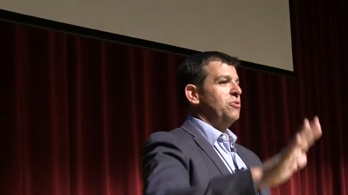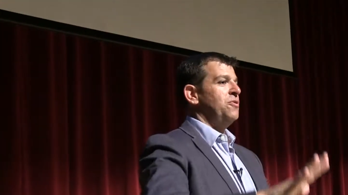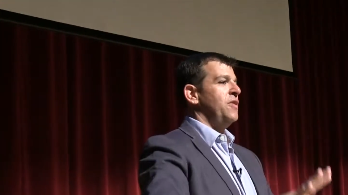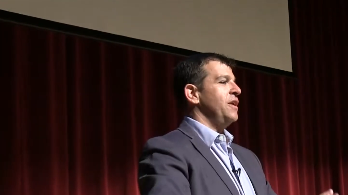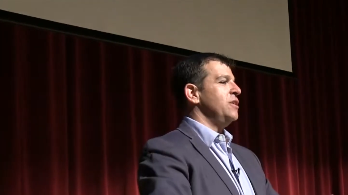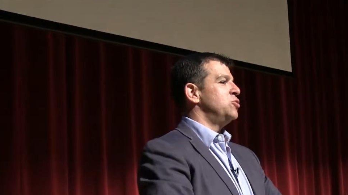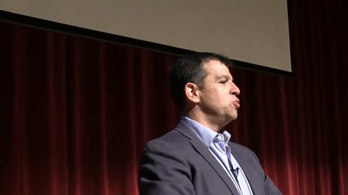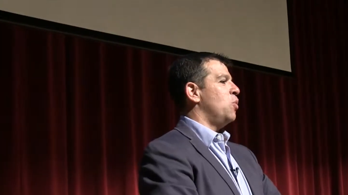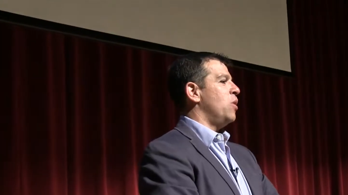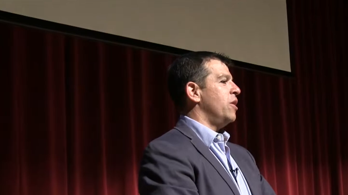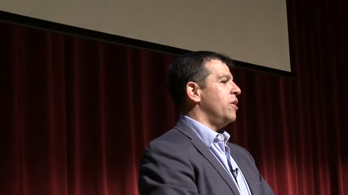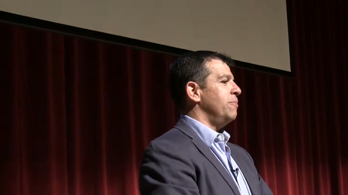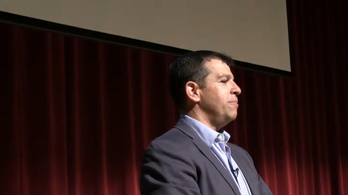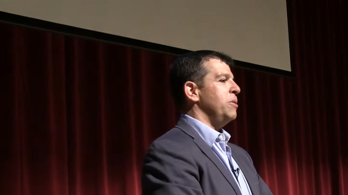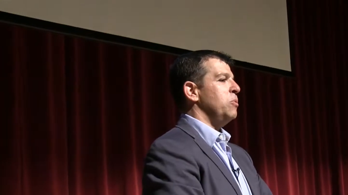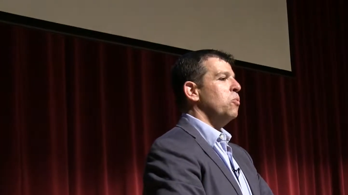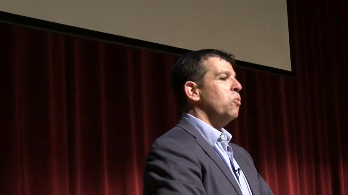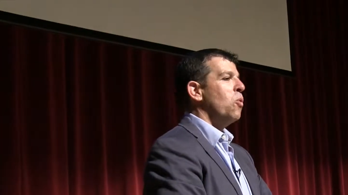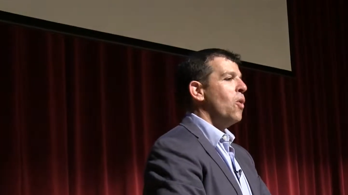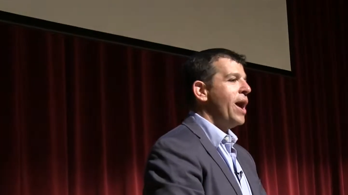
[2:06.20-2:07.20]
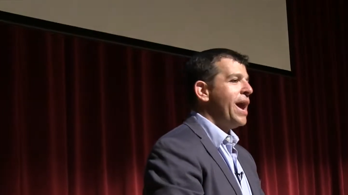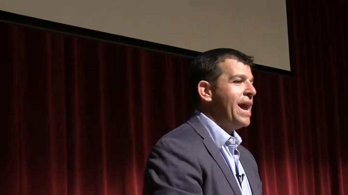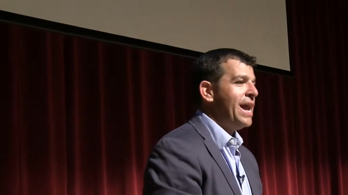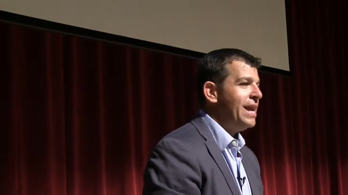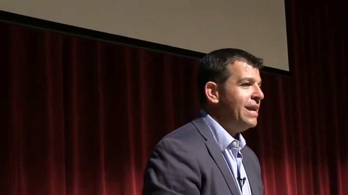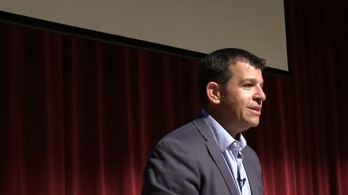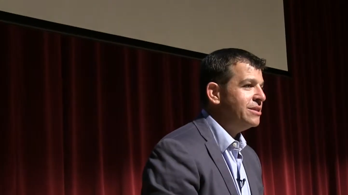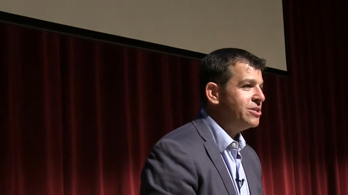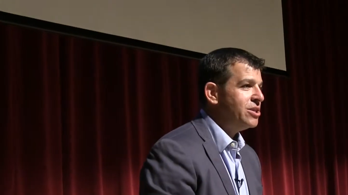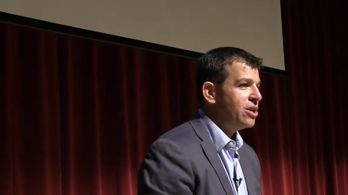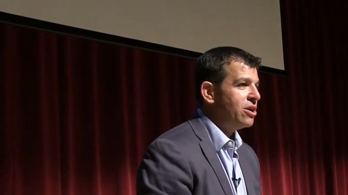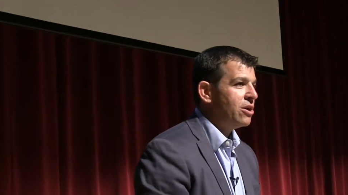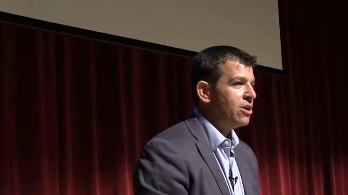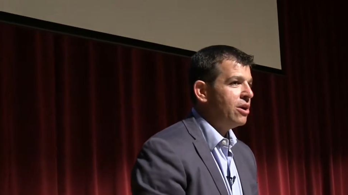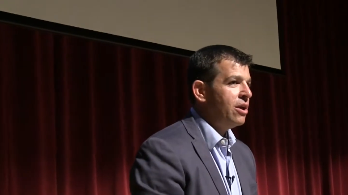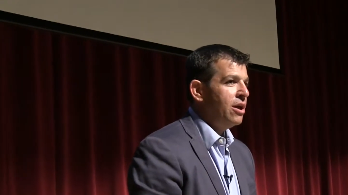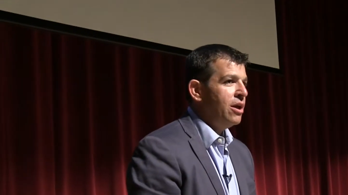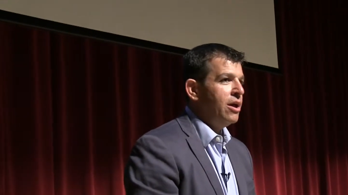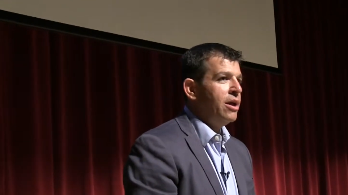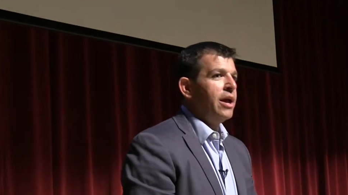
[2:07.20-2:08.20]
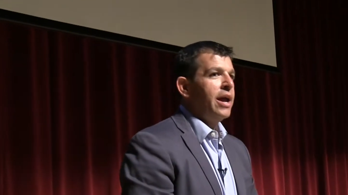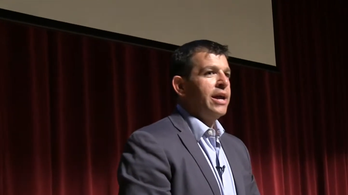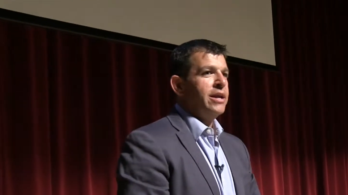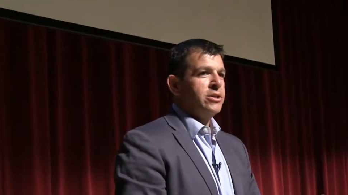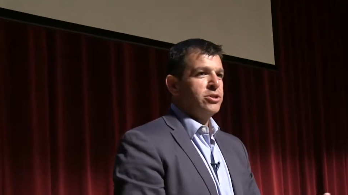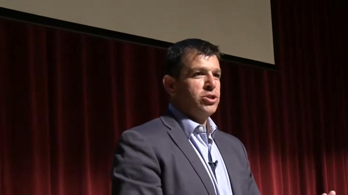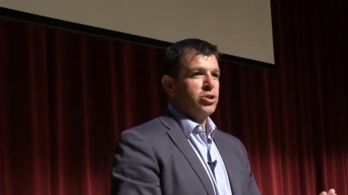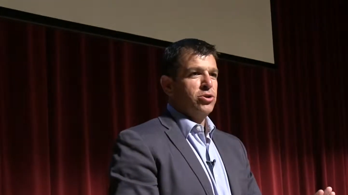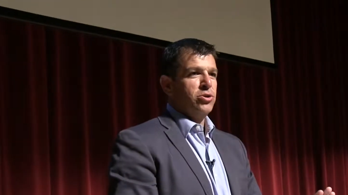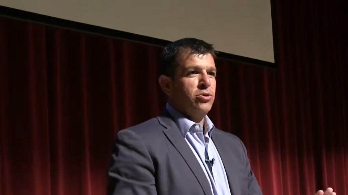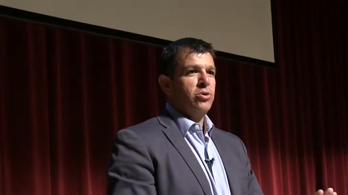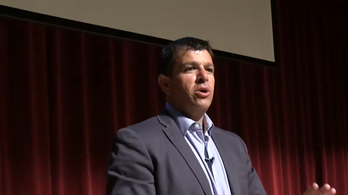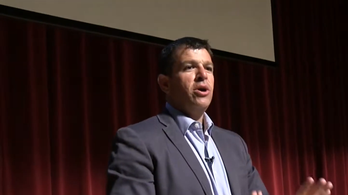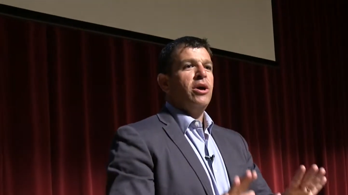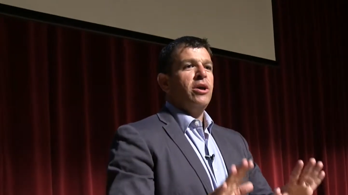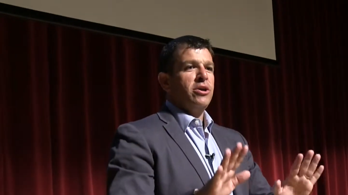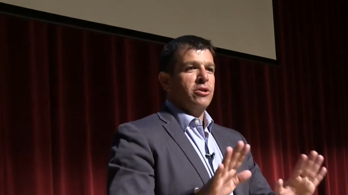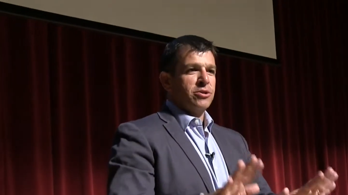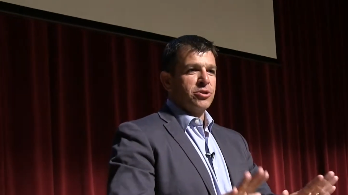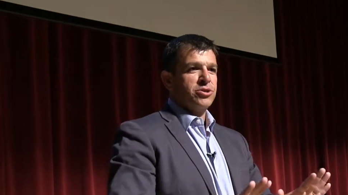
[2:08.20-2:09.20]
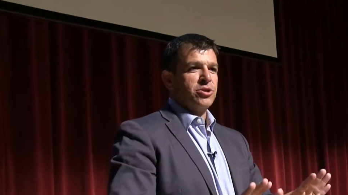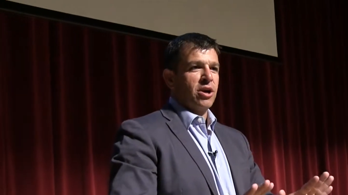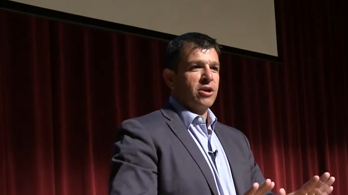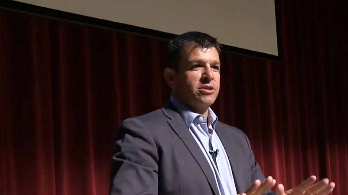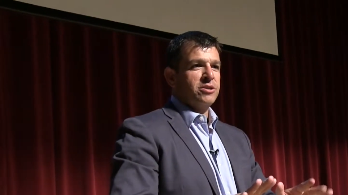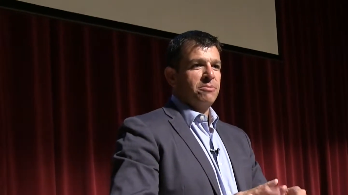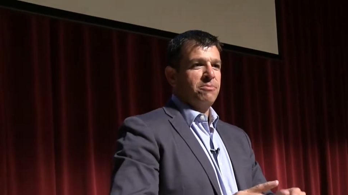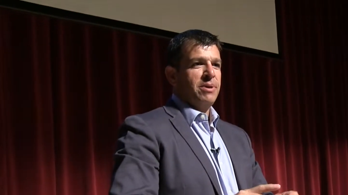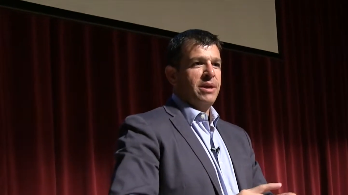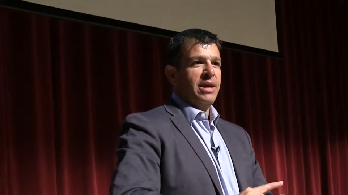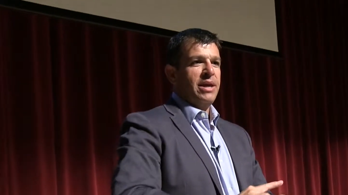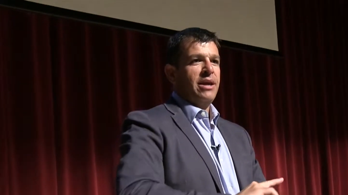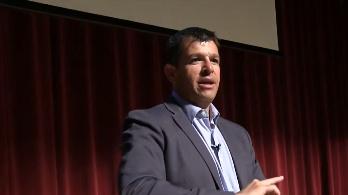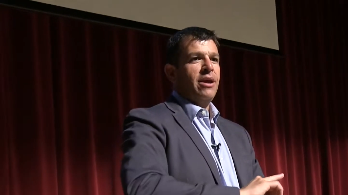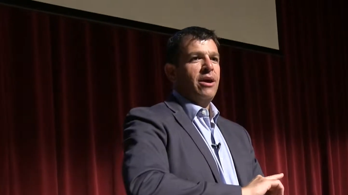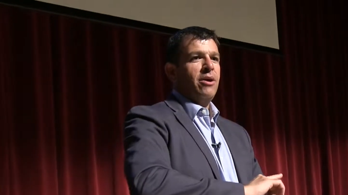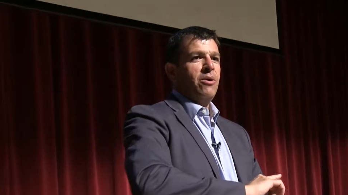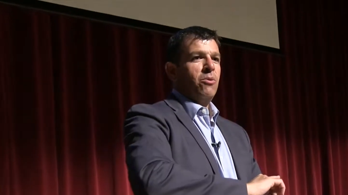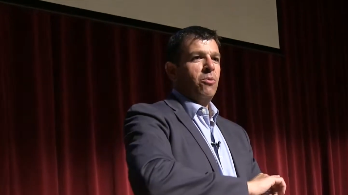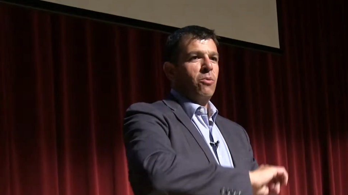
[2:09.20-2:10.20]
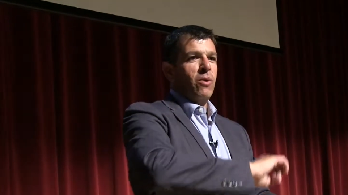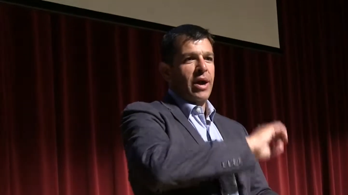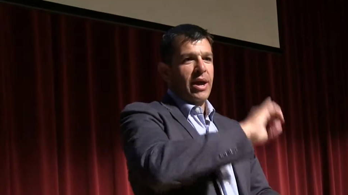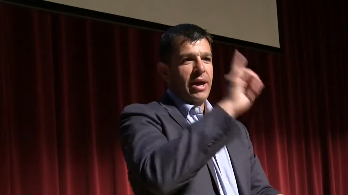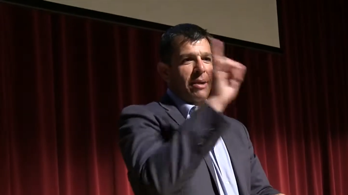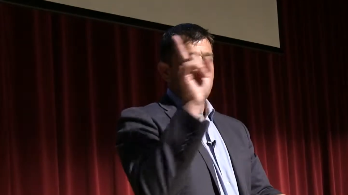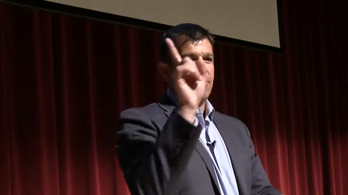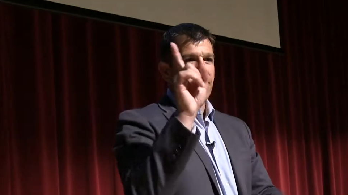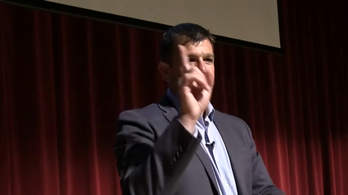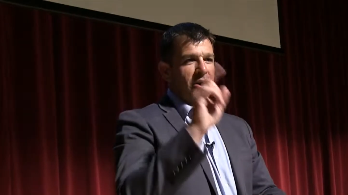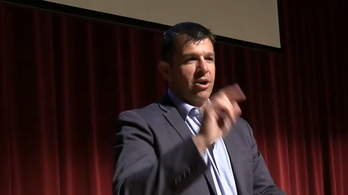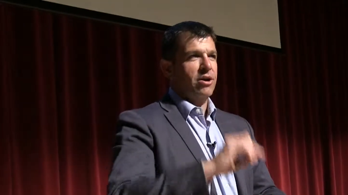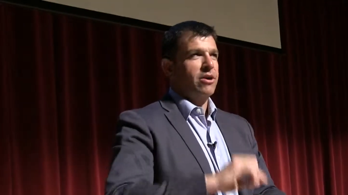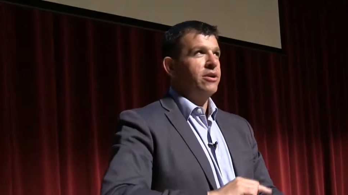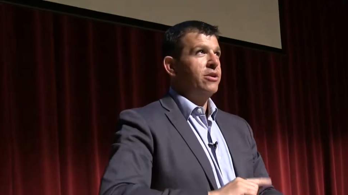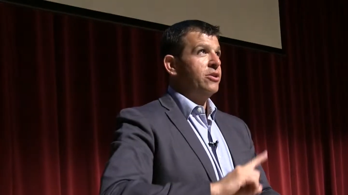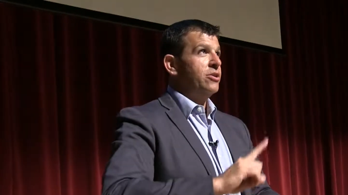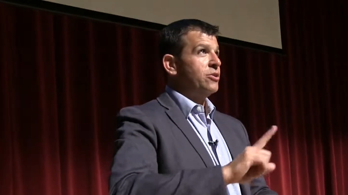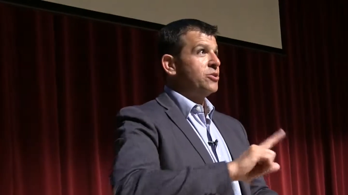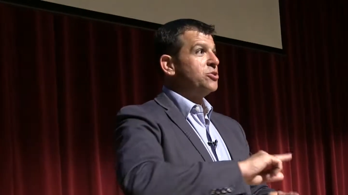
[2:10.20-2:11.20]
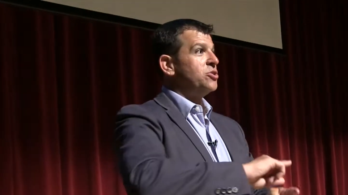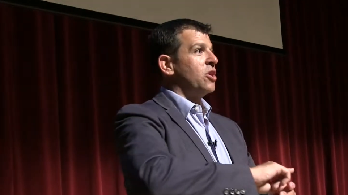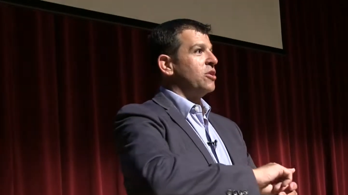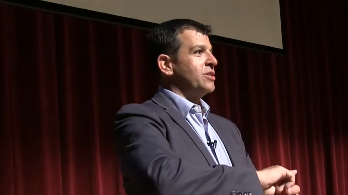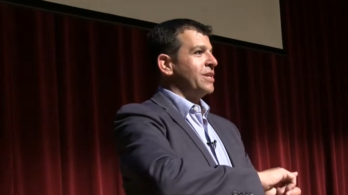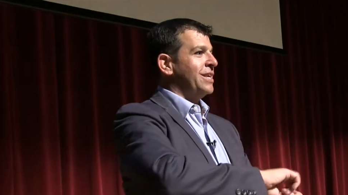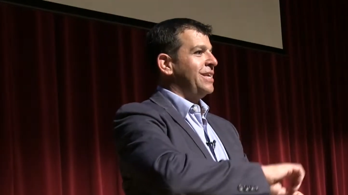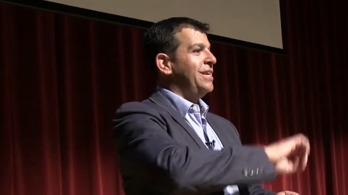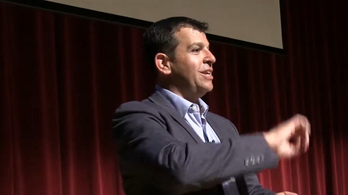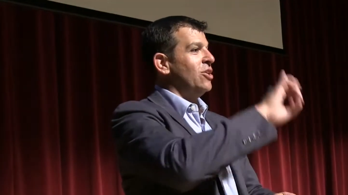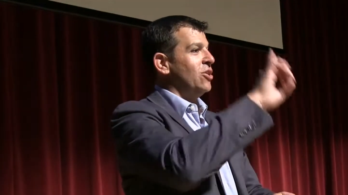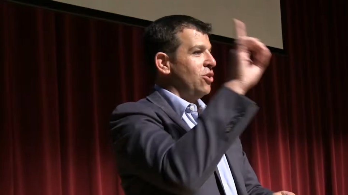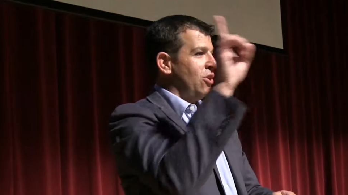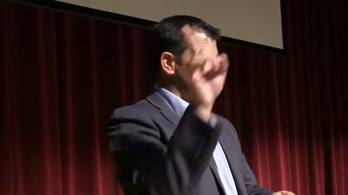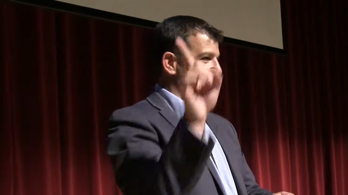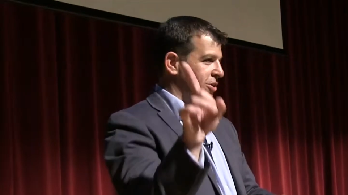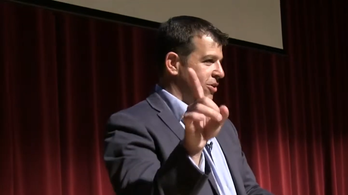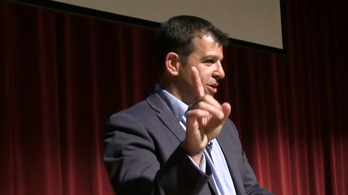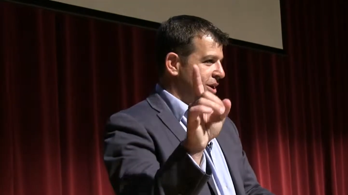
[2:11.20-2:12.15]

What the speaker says: things. One, it'll be way easier. And two, you'll start to be way better. You'll start to kill all your